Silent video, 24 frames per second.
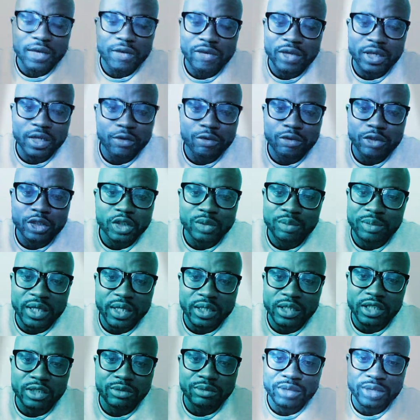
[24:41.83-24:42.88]
erase my
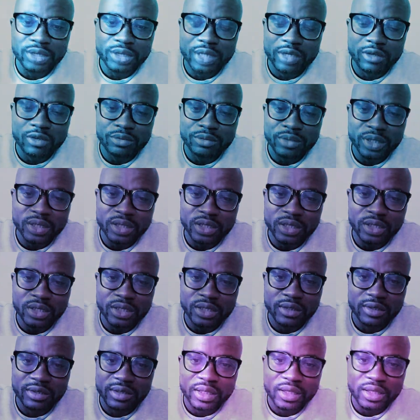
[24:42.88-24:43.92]
image out of my kid.
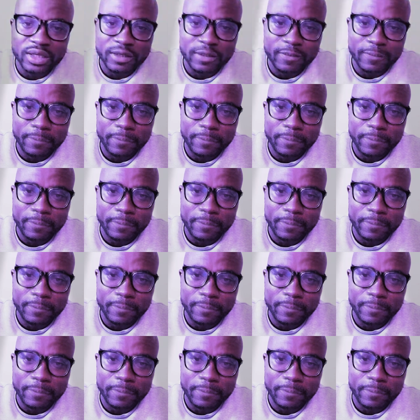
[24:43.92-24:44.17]
Nah.